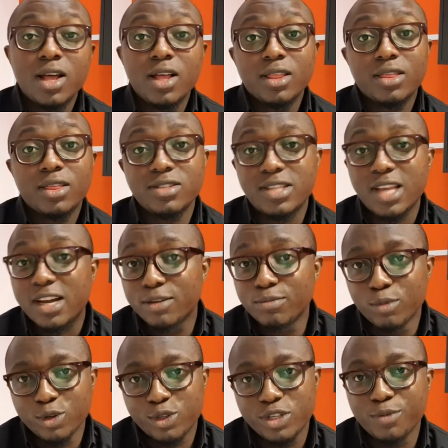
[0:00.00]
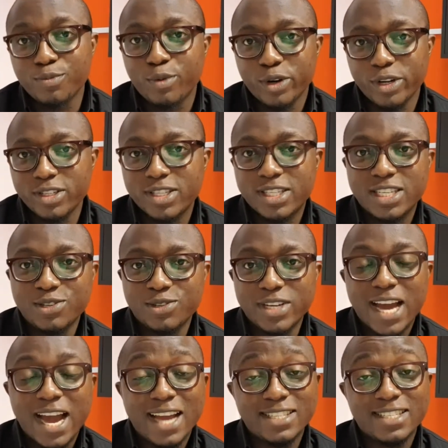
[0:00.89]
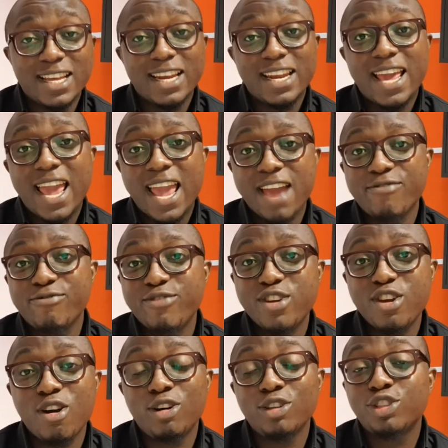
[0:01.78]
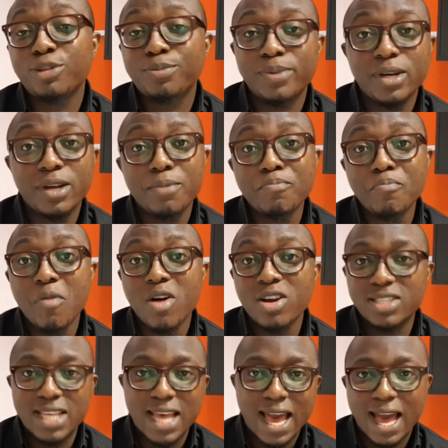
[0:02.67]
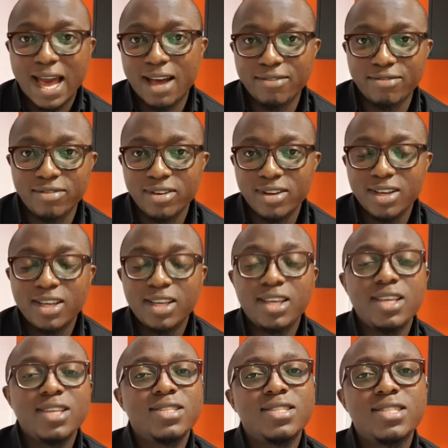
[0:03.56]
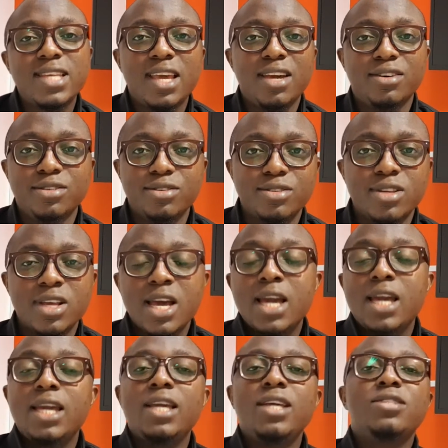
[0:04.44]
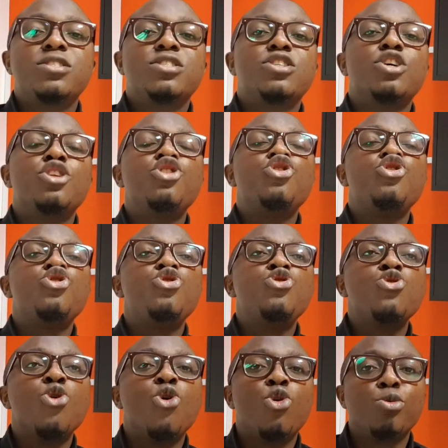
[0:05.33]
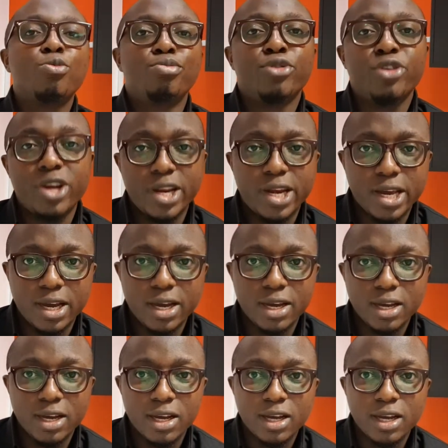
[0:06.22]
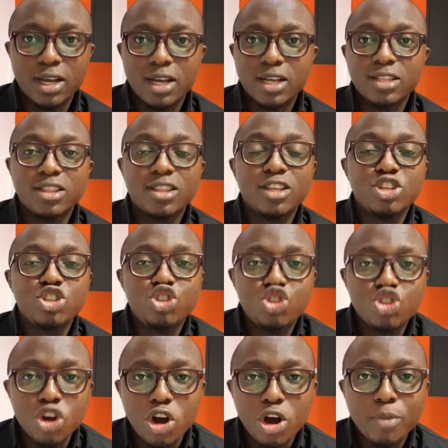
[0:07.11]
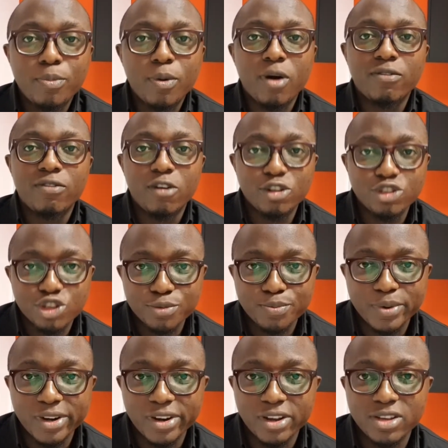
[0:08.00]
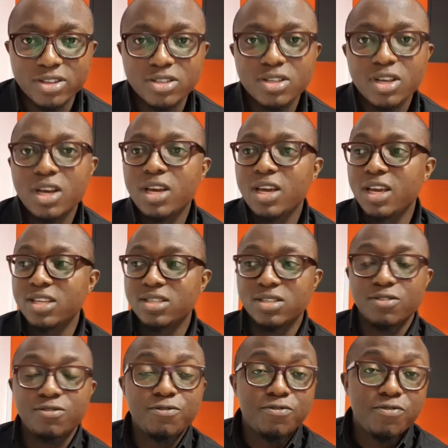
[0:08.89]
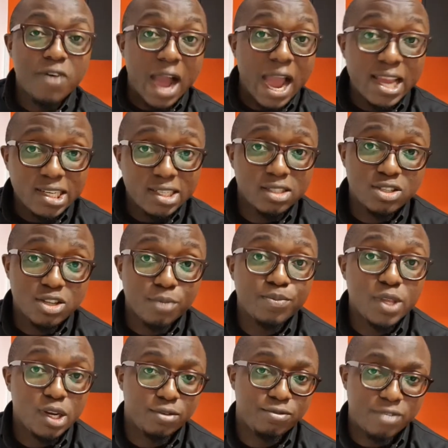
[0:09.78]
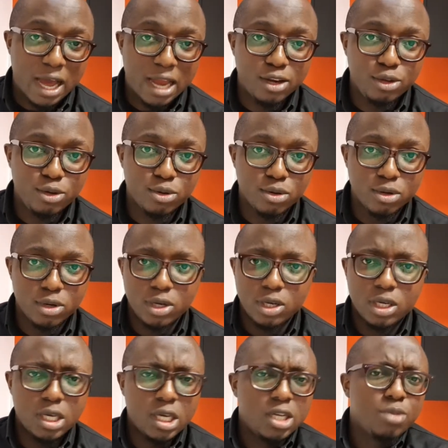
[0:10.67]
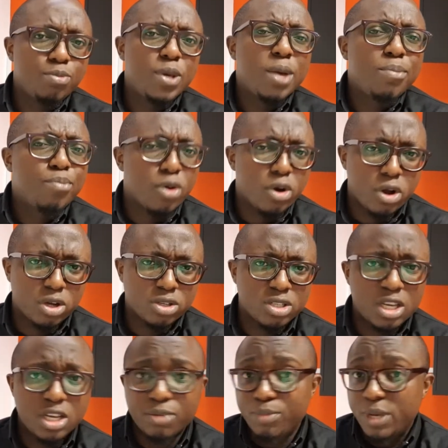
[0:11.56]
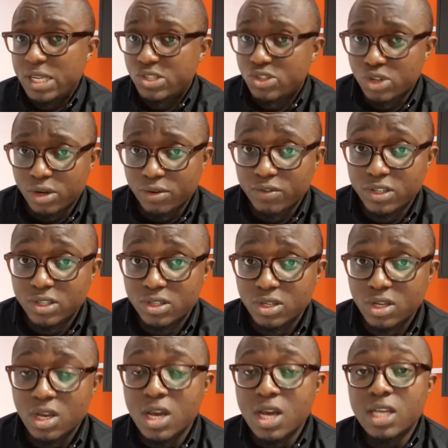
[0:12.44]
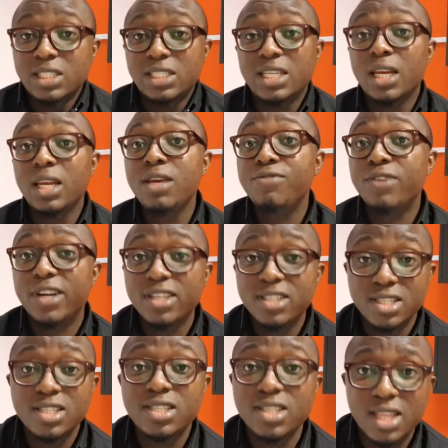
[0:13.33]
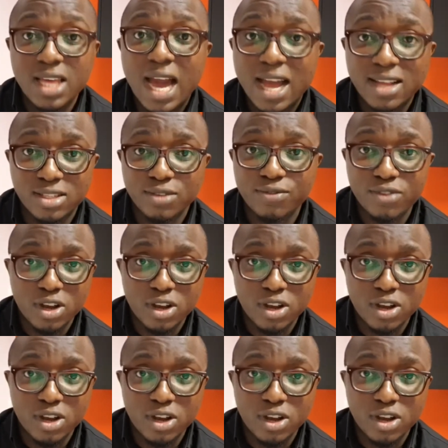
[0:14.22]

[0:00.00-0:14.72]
The second most important skill, guys, that every entrepreneur must have is sales. It's a no-brainer. The job of entrepreneurs is to find something of value. It could be a product, it could be a service, deliver it into the hands of